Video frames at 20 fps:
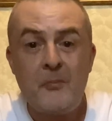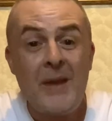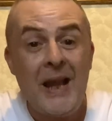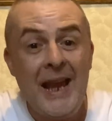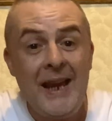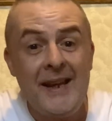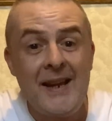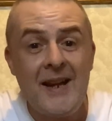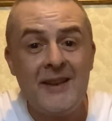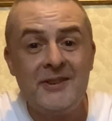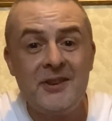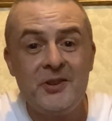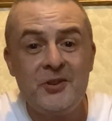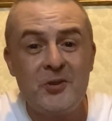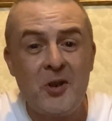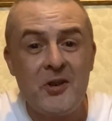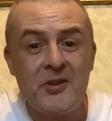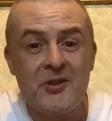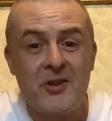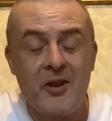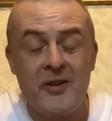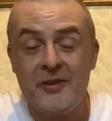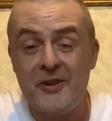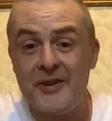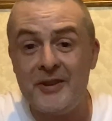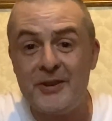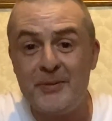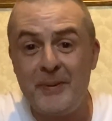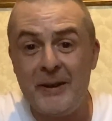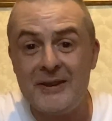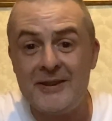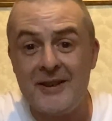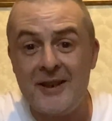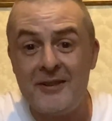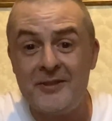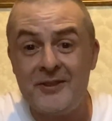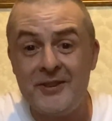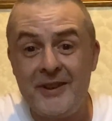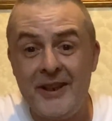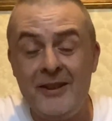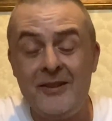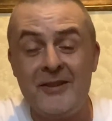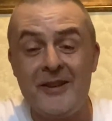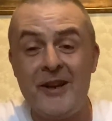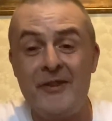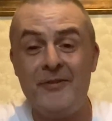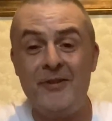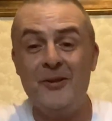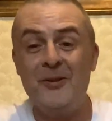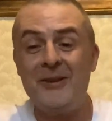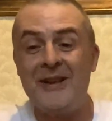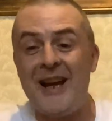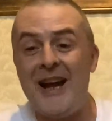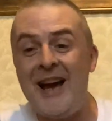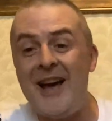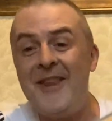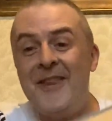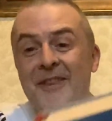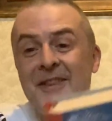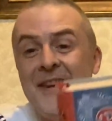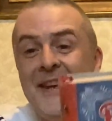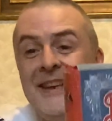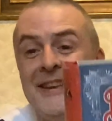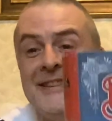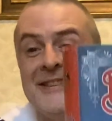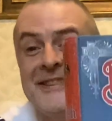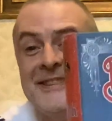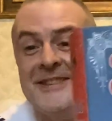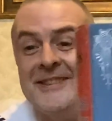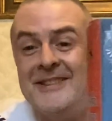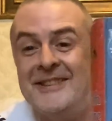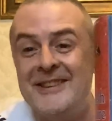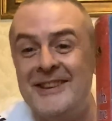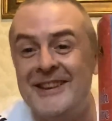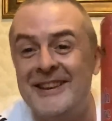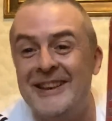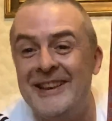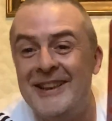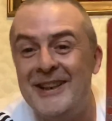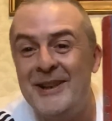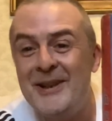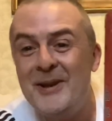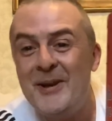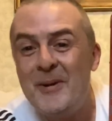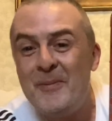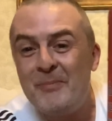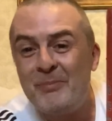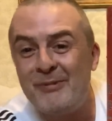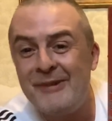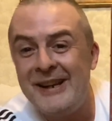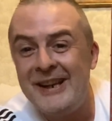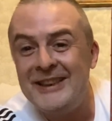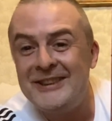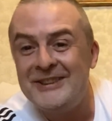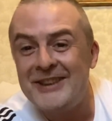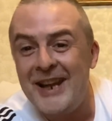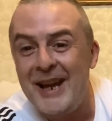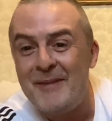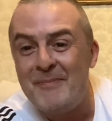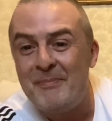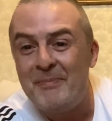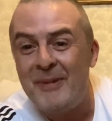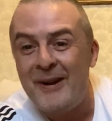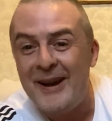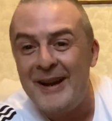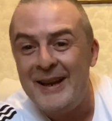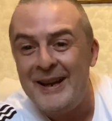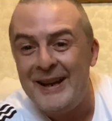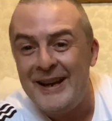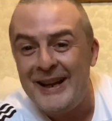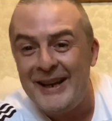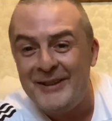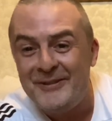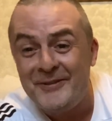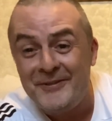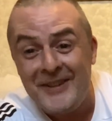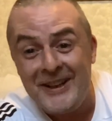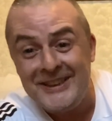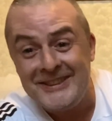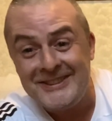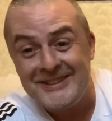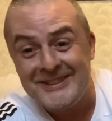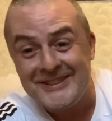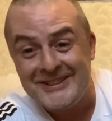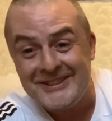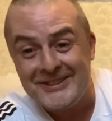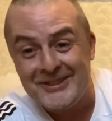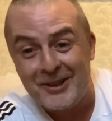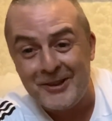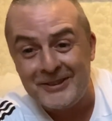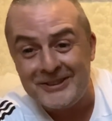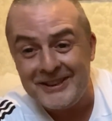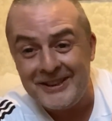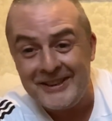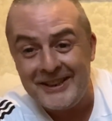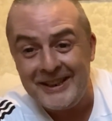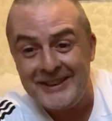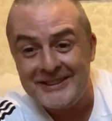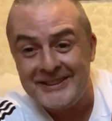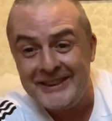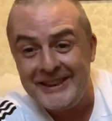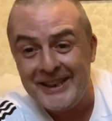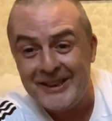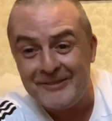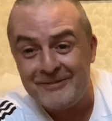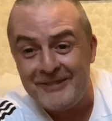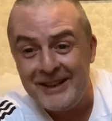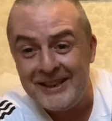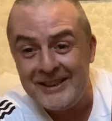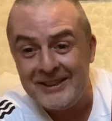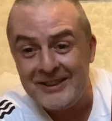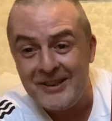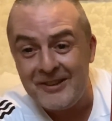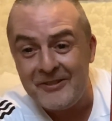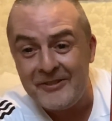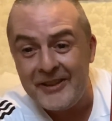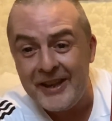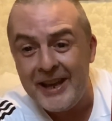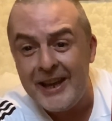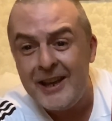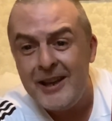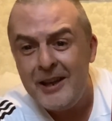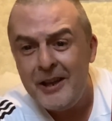Hey guys, it's Ross, got on the Space Couch today. Going to have a look at this. British Empire Adventure Stories. And they see a red coat there.